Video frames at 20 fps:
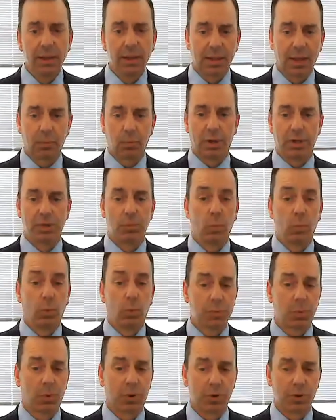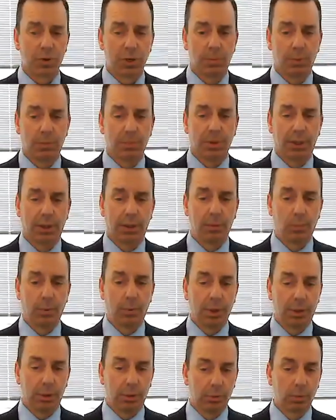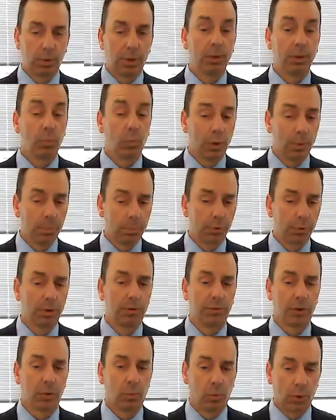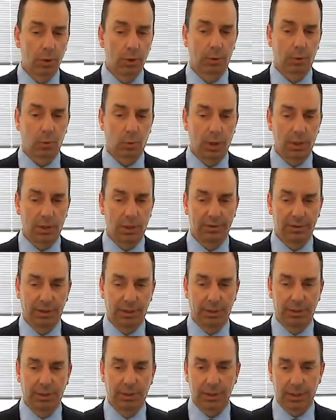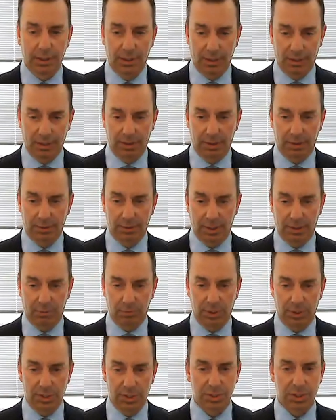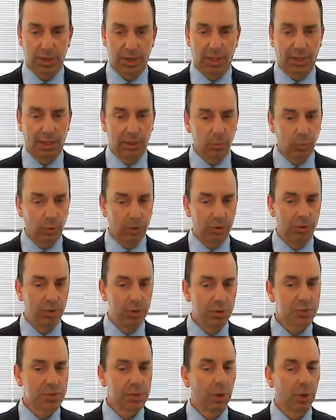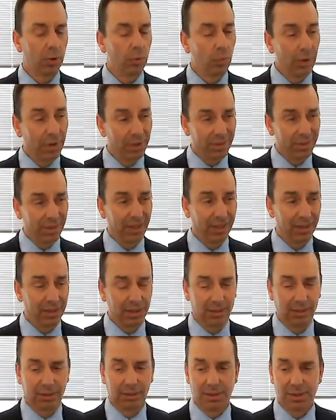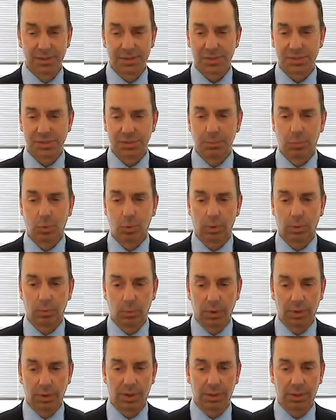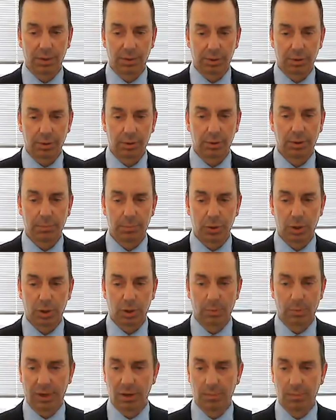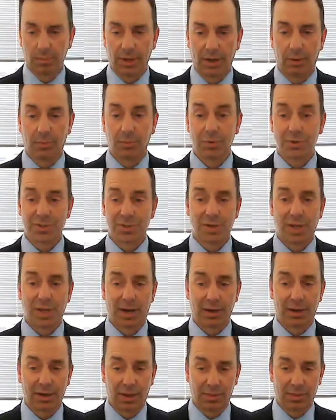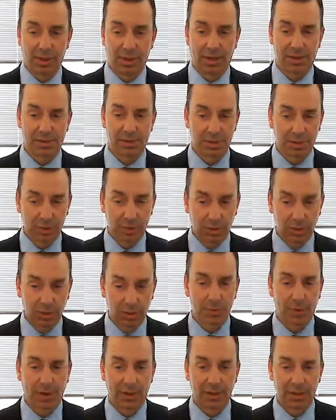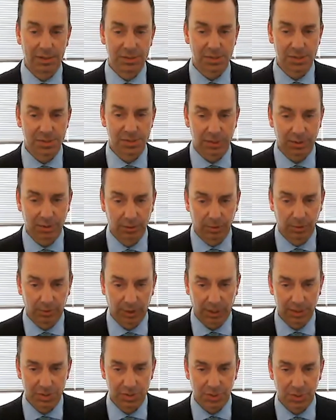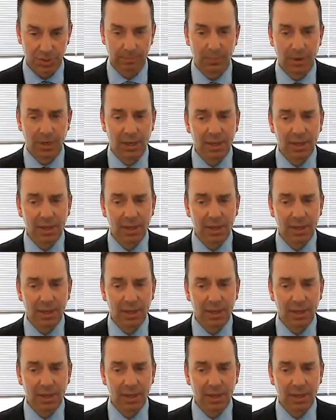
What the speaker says: That wastewater treatment plant would improve the water quality there in that region, and it would do so within, and this is important, within the current permitted amount, which is 99,000 used by the existing location.